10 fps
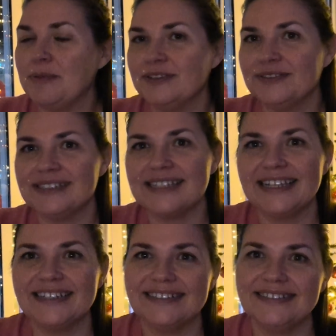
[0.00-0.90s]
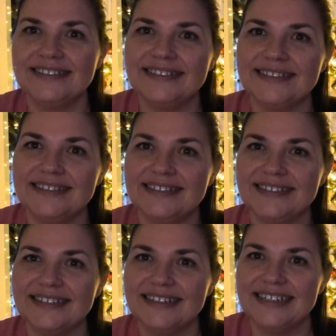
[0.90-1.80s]
and there's like,
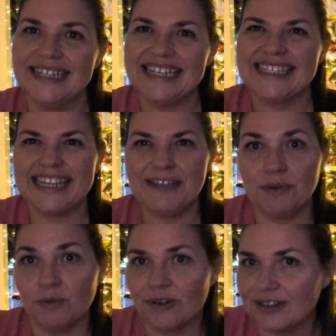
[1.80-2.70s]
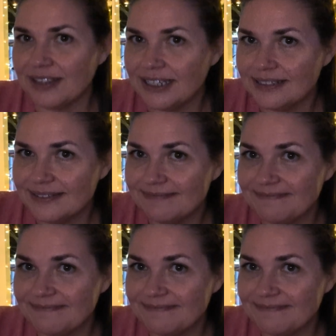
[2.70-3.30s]
is it even worth it?